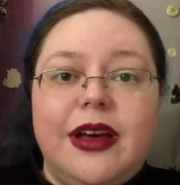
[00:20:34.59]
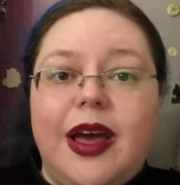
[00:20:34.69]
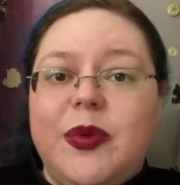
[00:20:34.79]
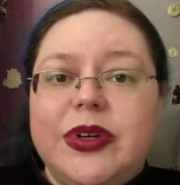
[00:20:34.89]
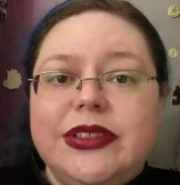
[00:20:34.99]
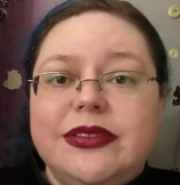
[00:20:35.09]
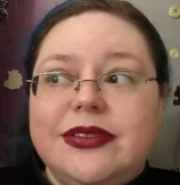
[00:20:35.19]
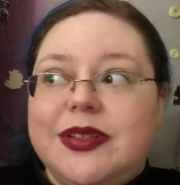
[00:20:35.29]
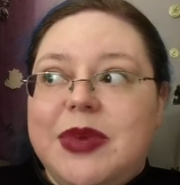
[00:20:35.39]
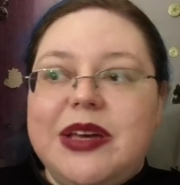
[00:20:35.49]
I want
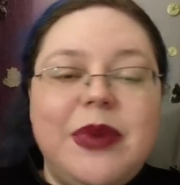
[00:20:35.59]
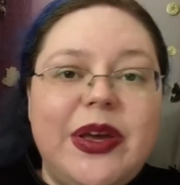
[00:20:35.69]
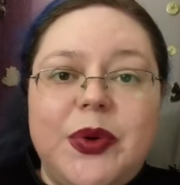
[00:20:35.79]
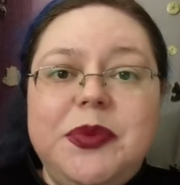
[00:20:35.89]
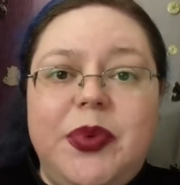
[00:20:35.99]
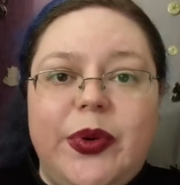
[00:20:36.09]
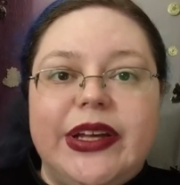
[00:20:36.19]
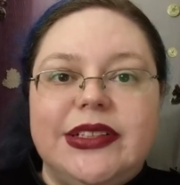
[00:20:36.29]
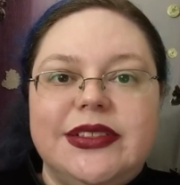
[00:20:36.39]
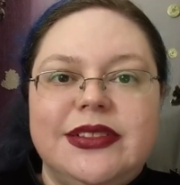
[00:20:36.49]
to make my own
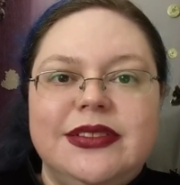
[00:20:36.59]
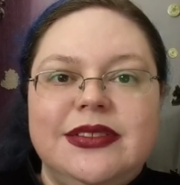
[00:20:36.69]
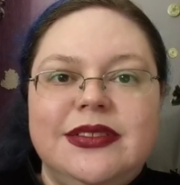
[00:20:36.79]
point.